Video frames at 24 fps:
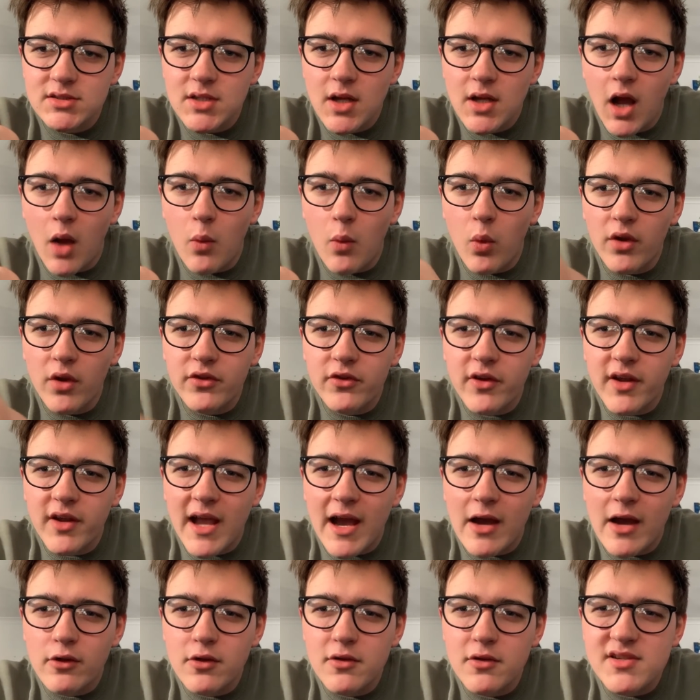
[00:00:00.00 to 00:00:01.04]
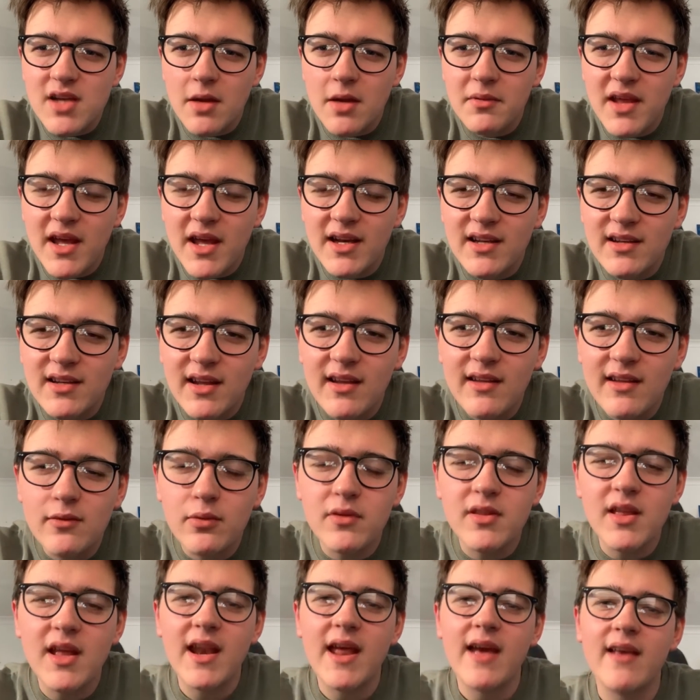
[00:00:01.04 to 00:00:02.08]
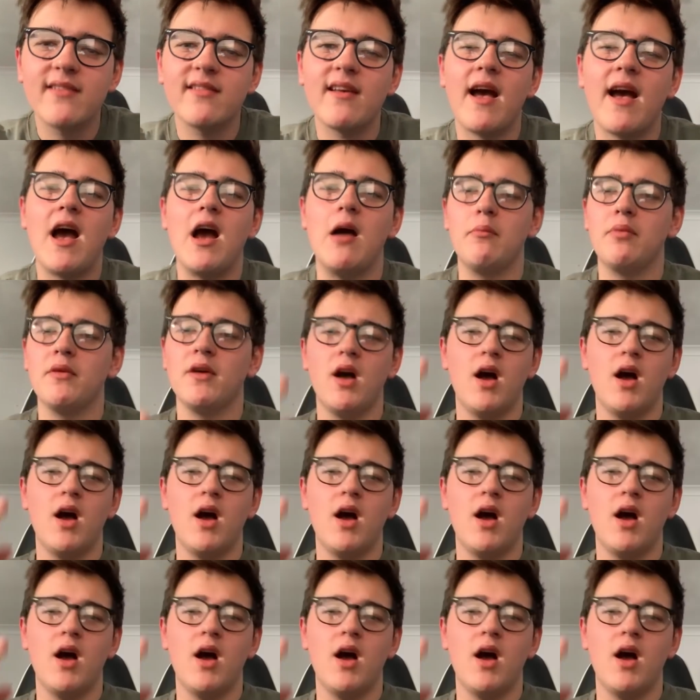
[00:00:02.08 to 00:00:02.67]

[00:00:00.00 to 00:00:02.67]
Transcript: I'm wondering how you set up the LEDs with the Alexa app.